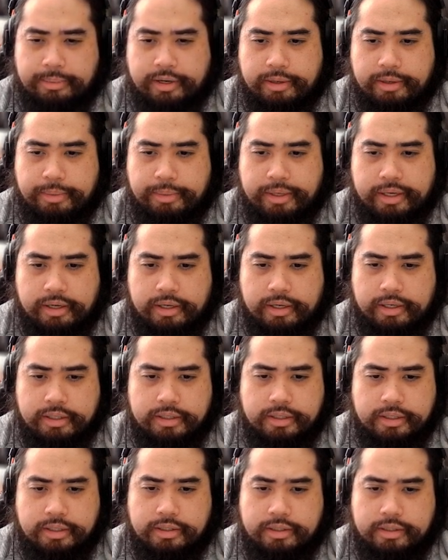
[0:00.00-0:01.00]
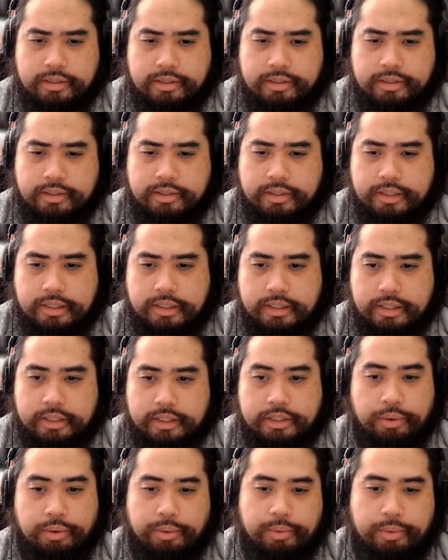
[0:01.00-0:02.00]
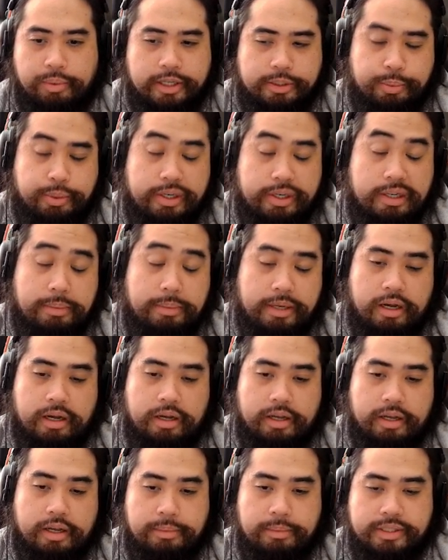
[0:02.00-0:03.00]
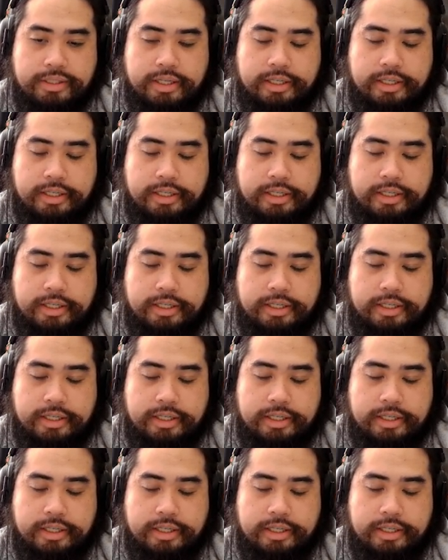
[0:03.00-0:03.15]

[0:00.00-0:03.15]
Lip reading: because it's the only one that's really behind besides